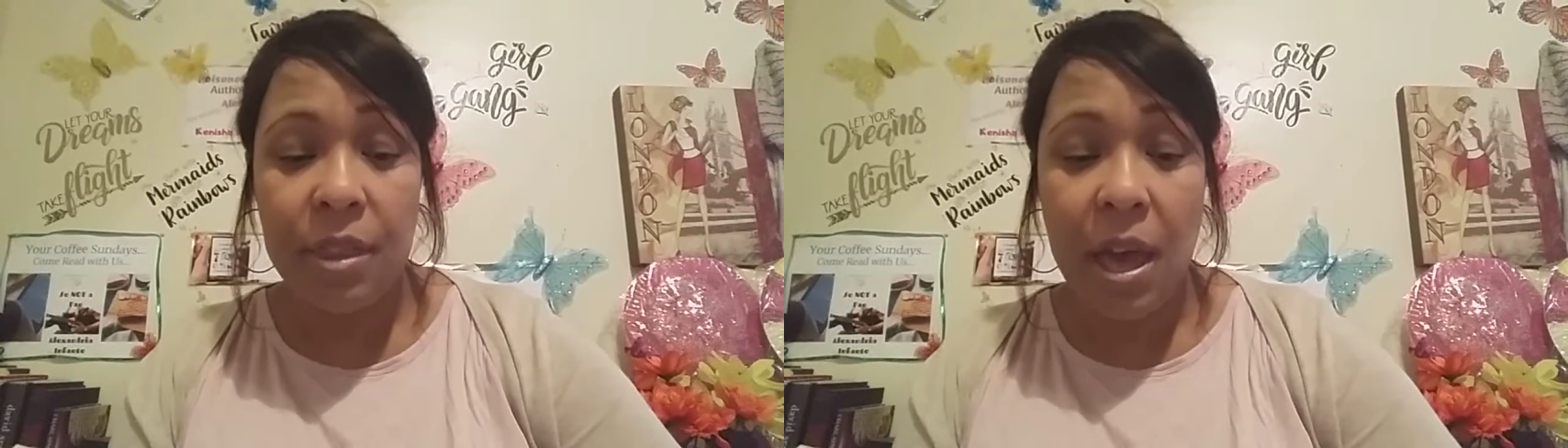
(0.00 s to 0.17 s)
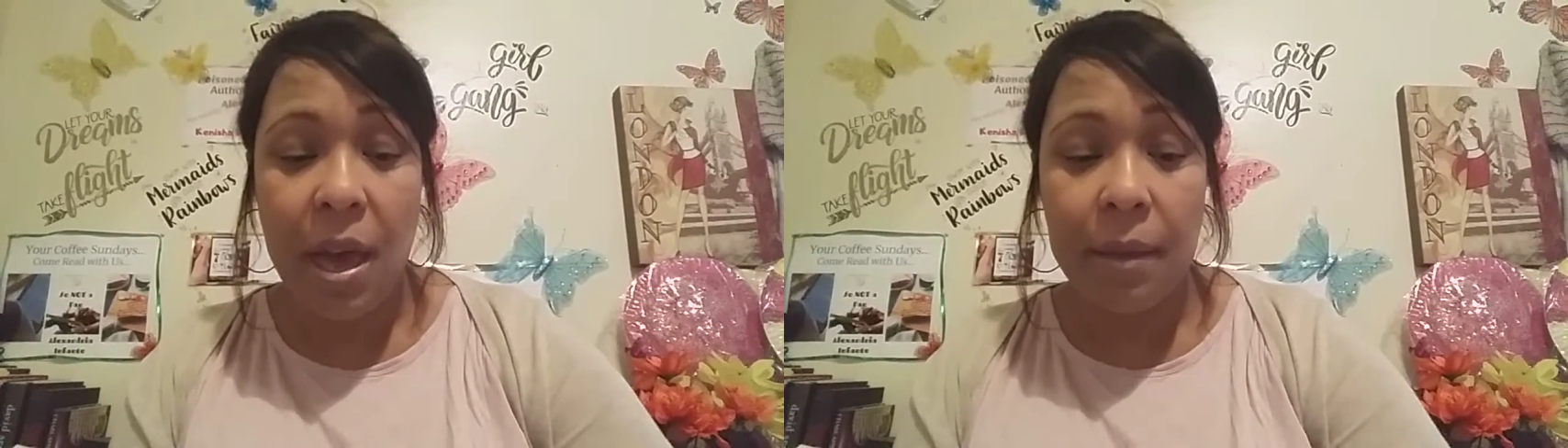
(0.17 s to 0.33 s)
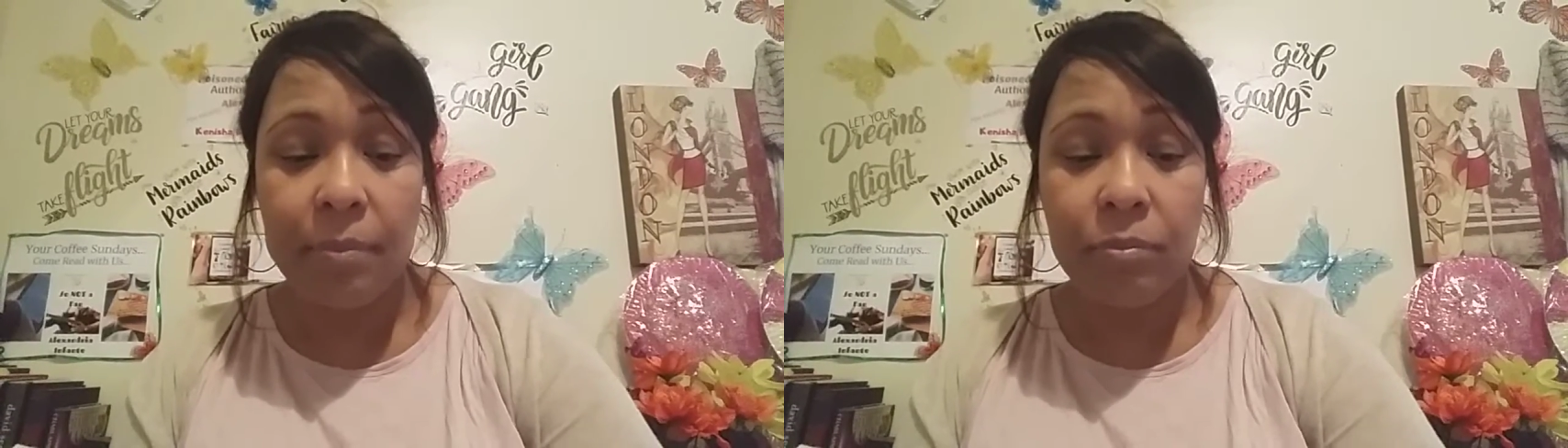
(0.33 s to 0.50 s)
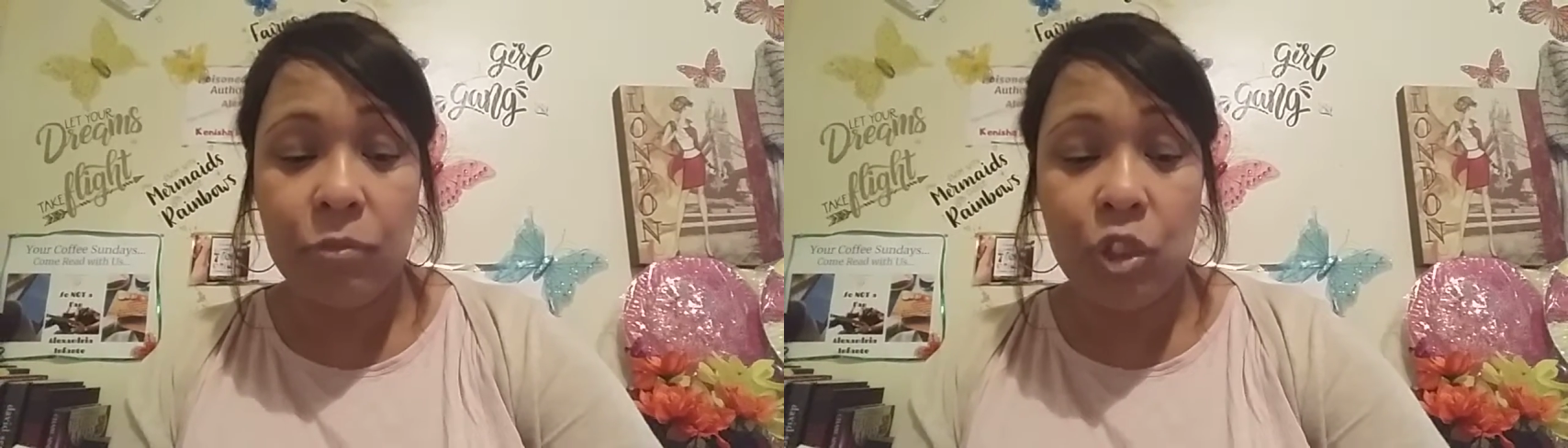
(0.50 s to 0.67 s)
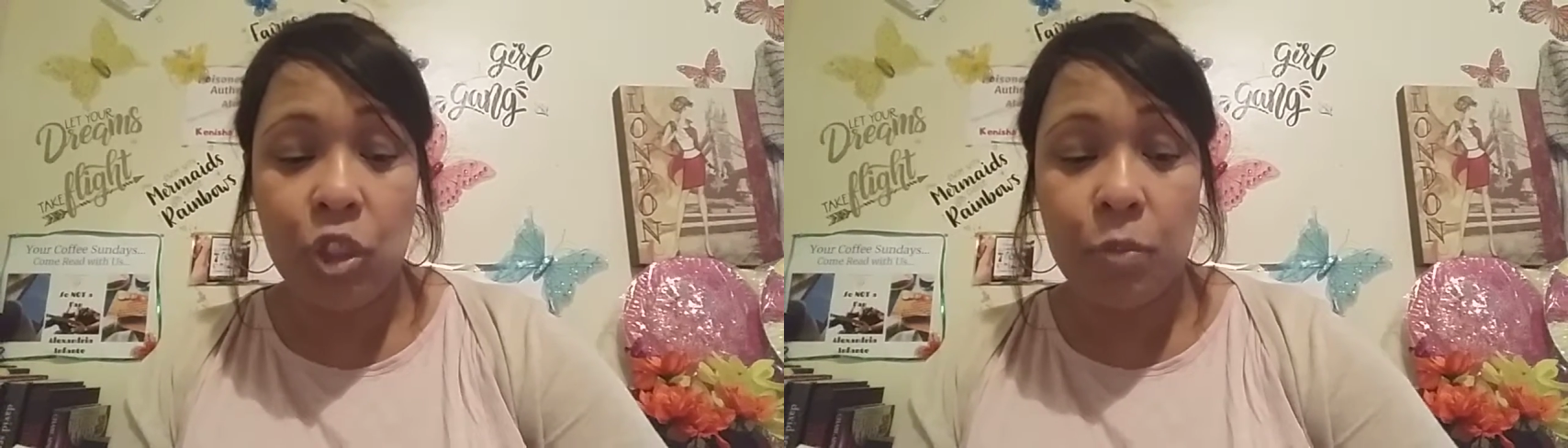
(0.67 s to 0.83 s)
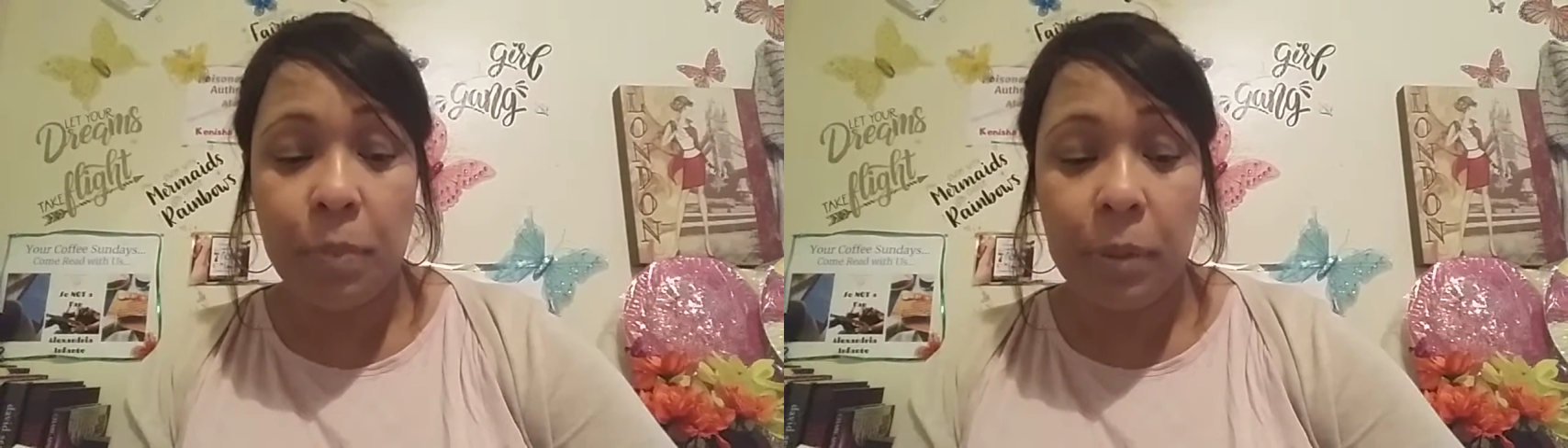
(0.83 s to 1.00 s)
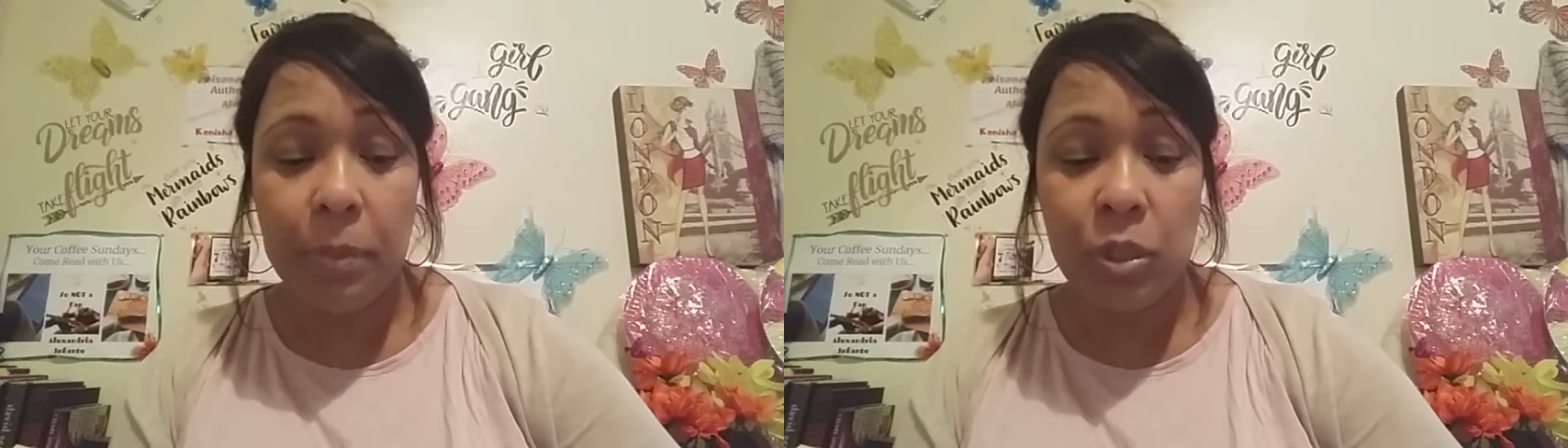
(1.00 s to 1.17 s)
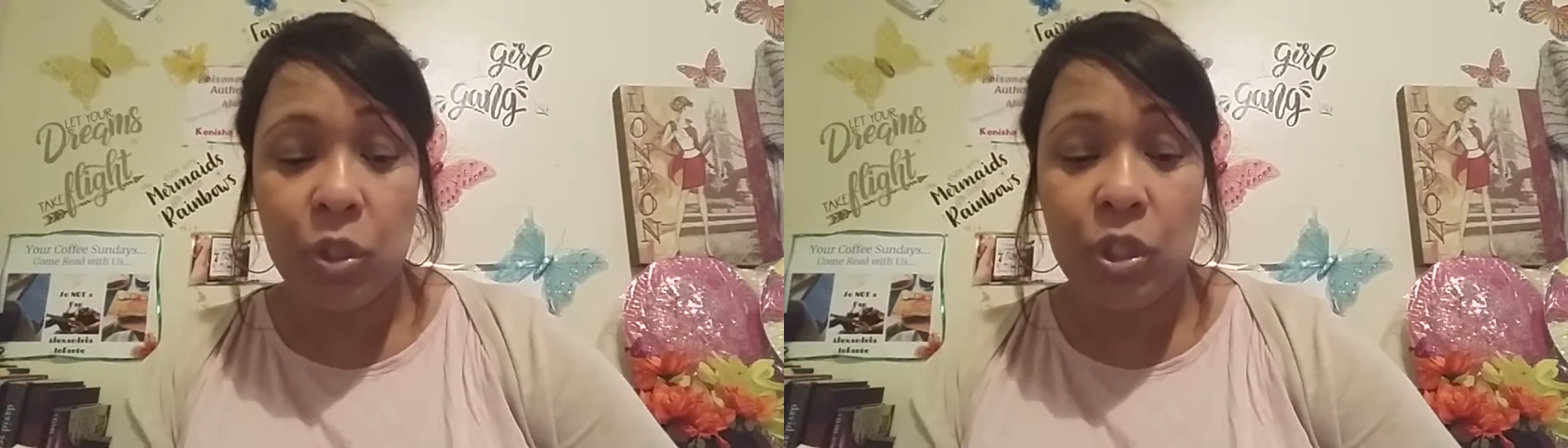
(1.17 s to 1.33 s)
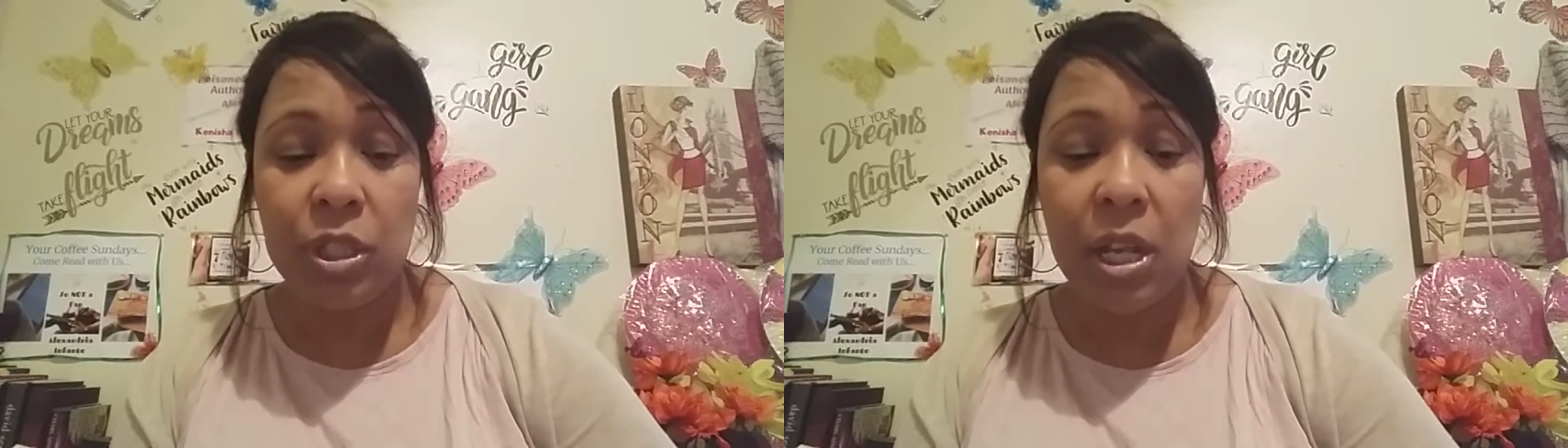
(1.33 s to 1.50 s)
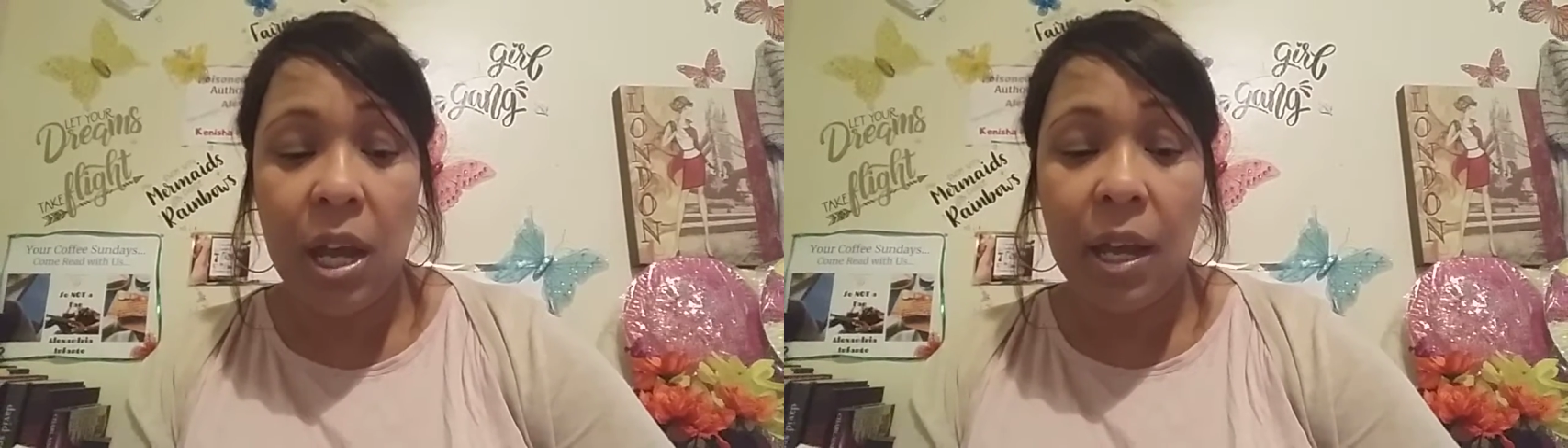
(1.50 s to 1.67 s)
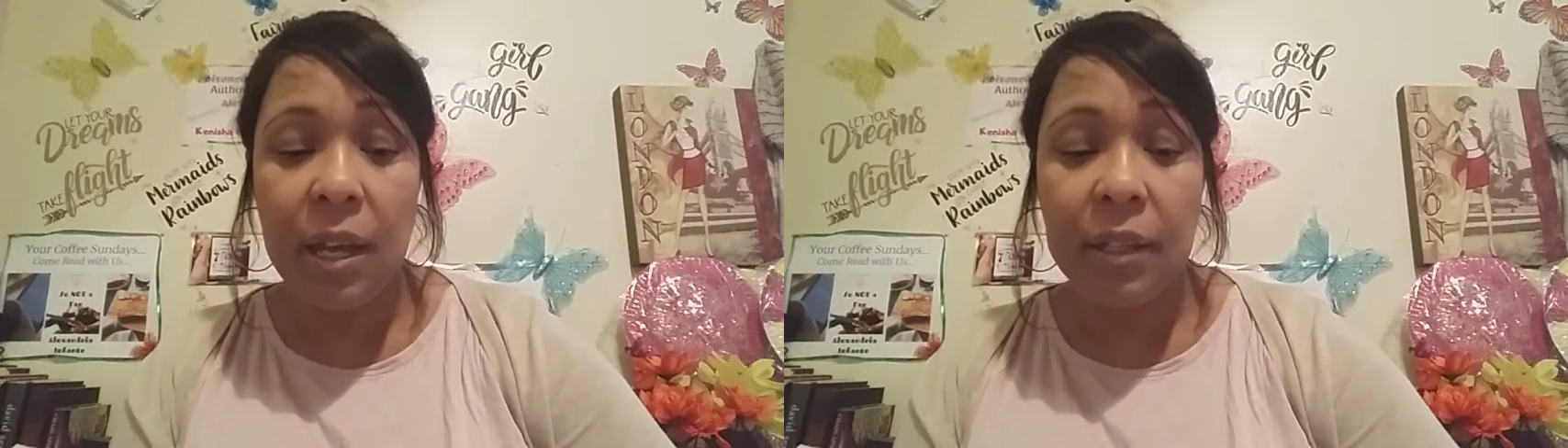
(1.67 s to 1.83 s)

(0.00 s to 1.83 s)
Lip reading: she's pretty much done.